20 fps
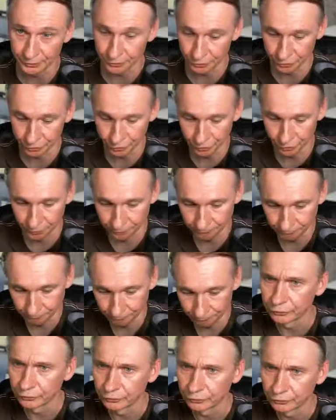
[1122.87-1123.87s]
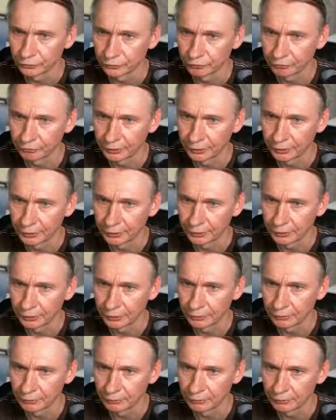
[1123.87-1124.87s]
So if I click
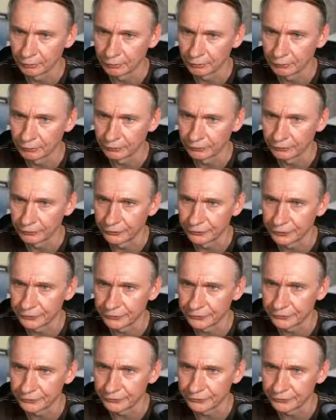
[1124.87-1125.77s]
on this,